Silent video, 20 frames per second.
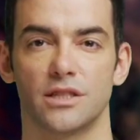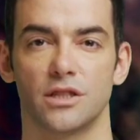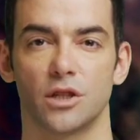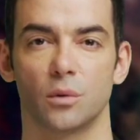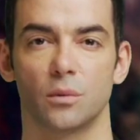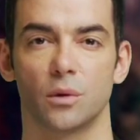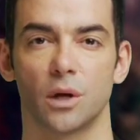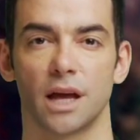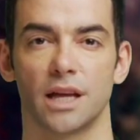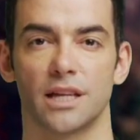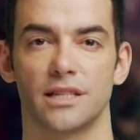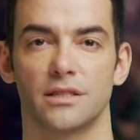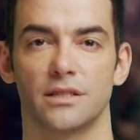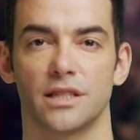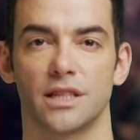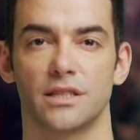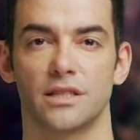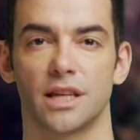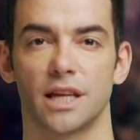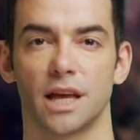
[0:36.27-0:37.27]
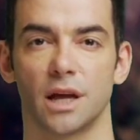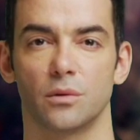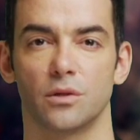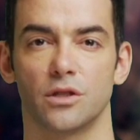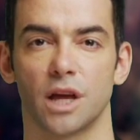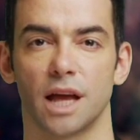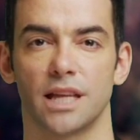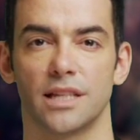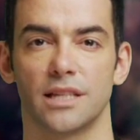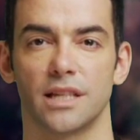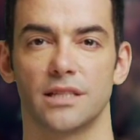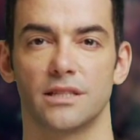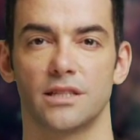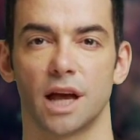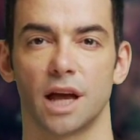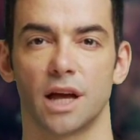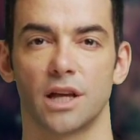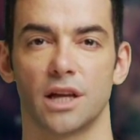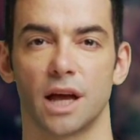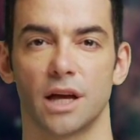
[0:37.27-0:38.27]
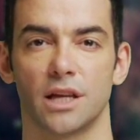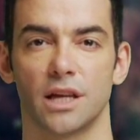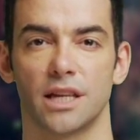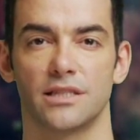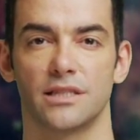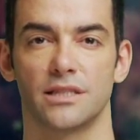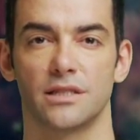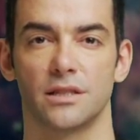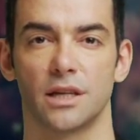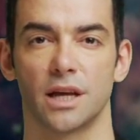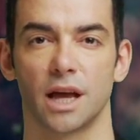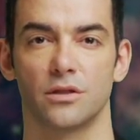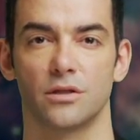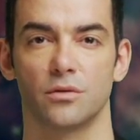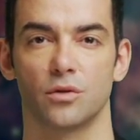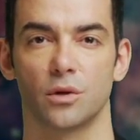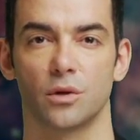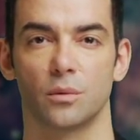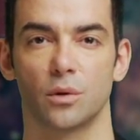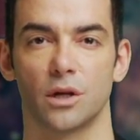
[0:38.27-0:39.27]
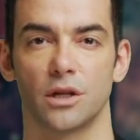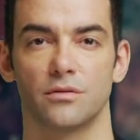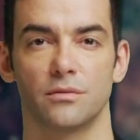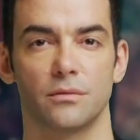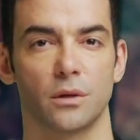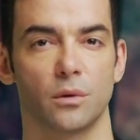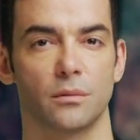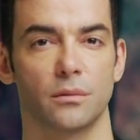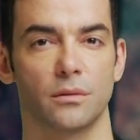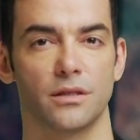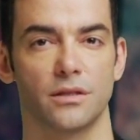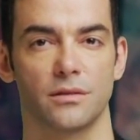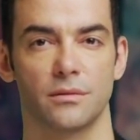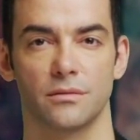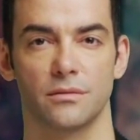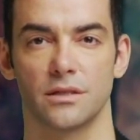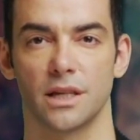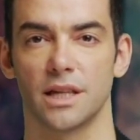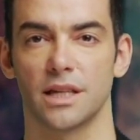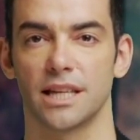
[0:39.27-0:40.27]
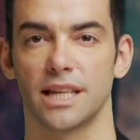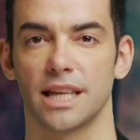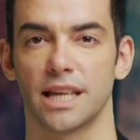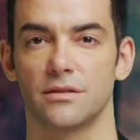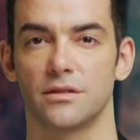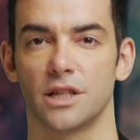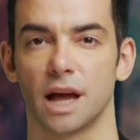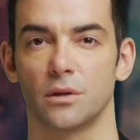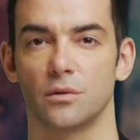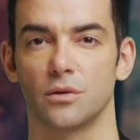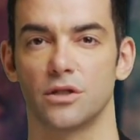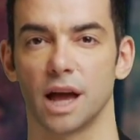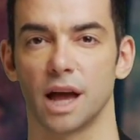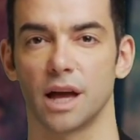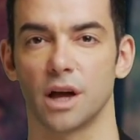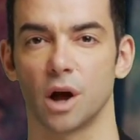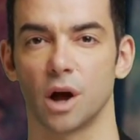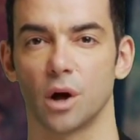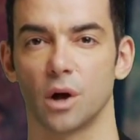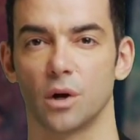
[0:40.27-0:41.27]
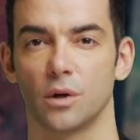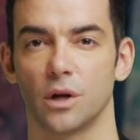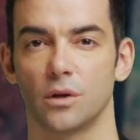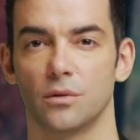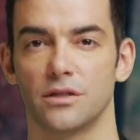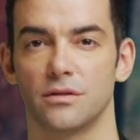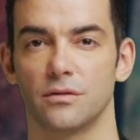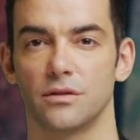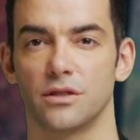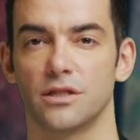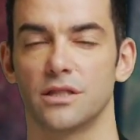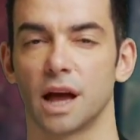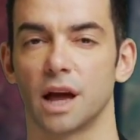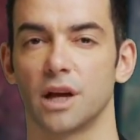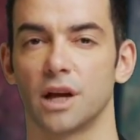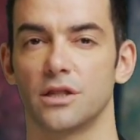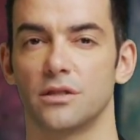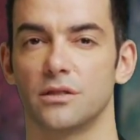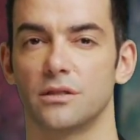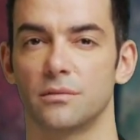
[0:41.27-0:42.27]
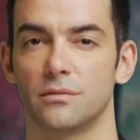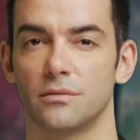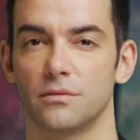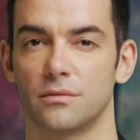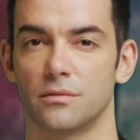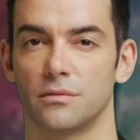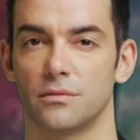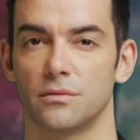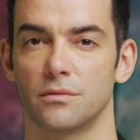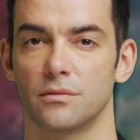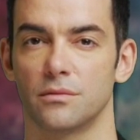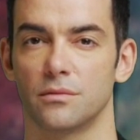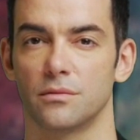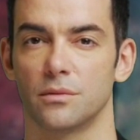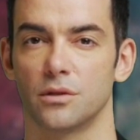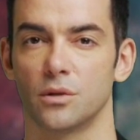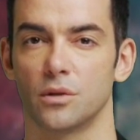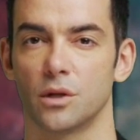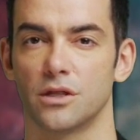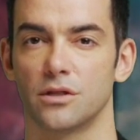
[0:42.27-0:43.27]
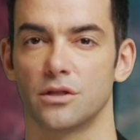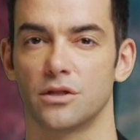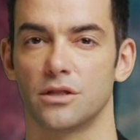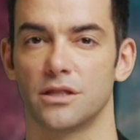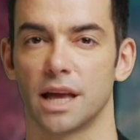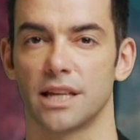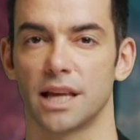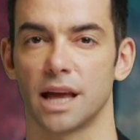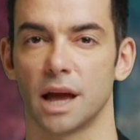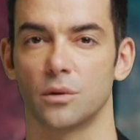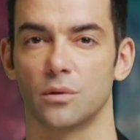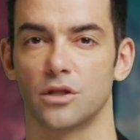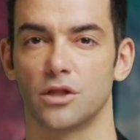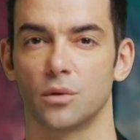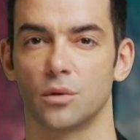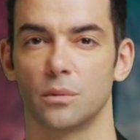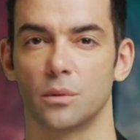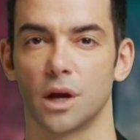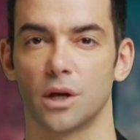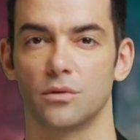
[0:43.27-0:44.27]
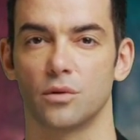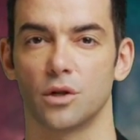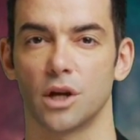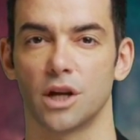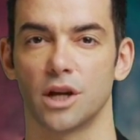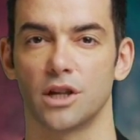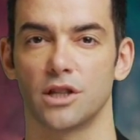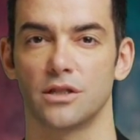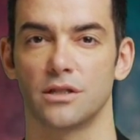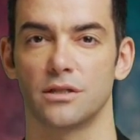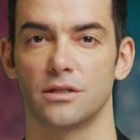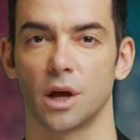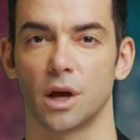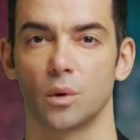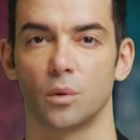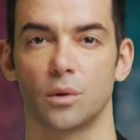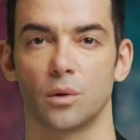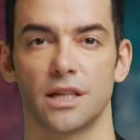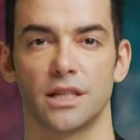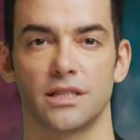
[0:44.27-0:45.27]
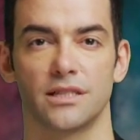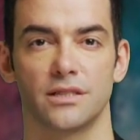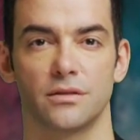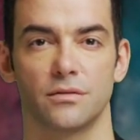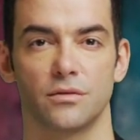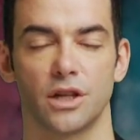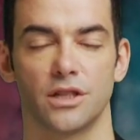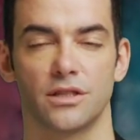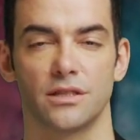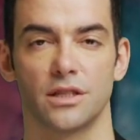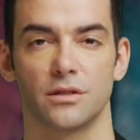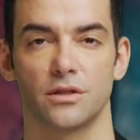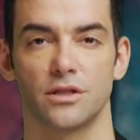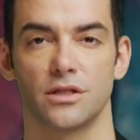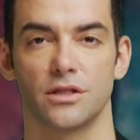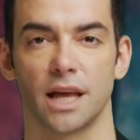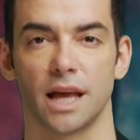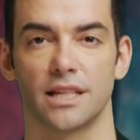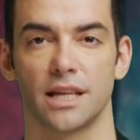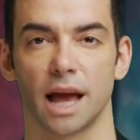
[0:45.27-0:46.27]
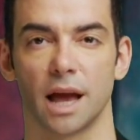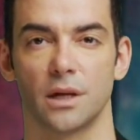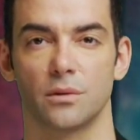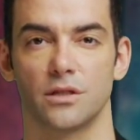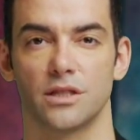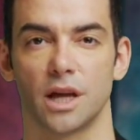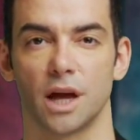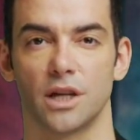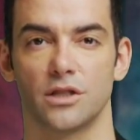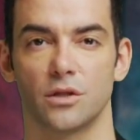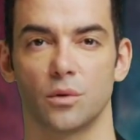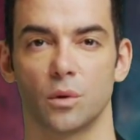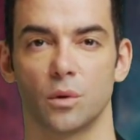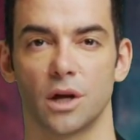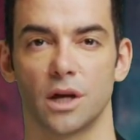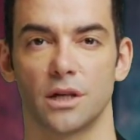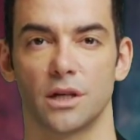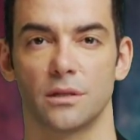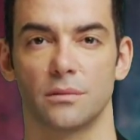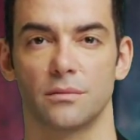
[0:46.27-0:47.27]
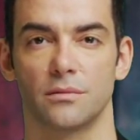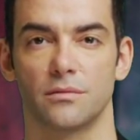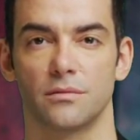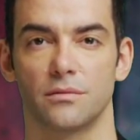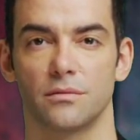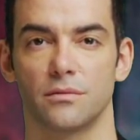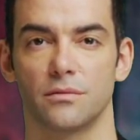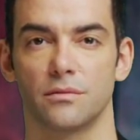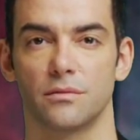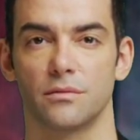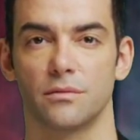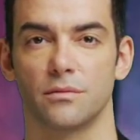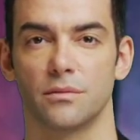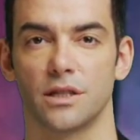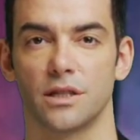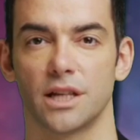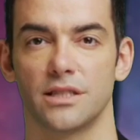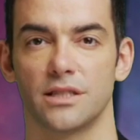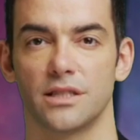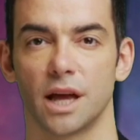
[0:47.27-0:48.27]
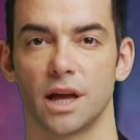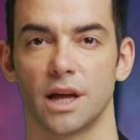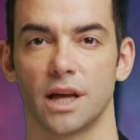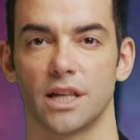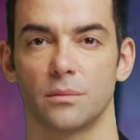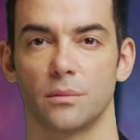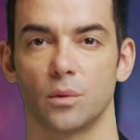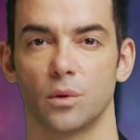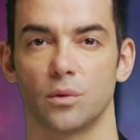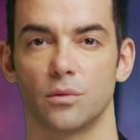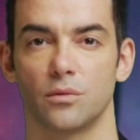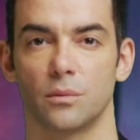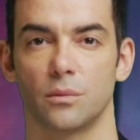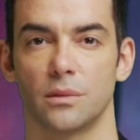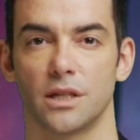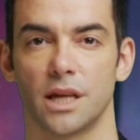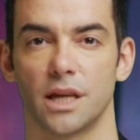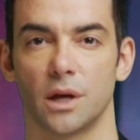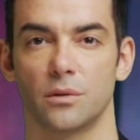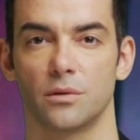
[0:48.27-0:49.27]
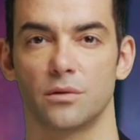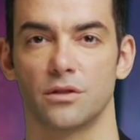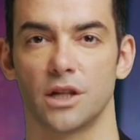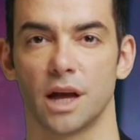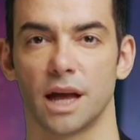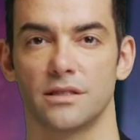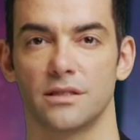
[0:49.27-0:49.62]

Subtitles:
is so bright that it can outshine an entire galaxy, and for a brief moment, it can even outshine a whole host of stars. To understand how a supernova occurs, we need to first understand how stars work. A star is born from a cloud of